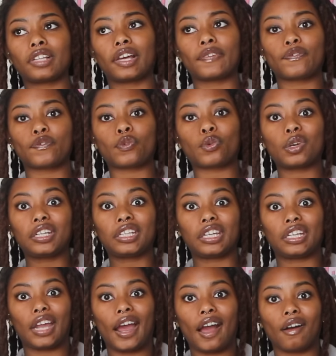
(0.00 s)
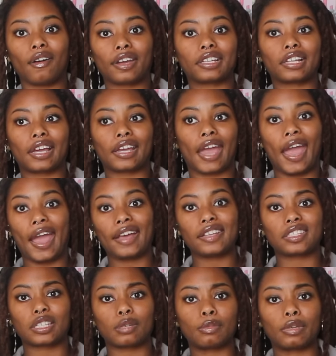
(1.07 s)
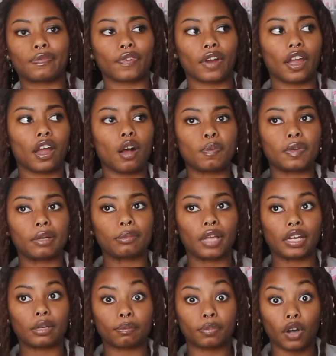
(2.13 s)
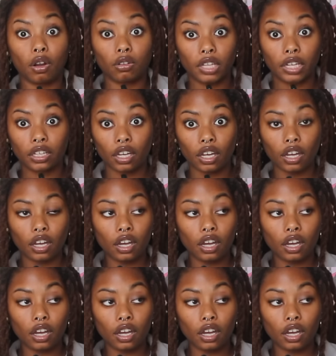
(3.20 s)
like, freaking out and, like, asking me for help. And I'm like, bro, like,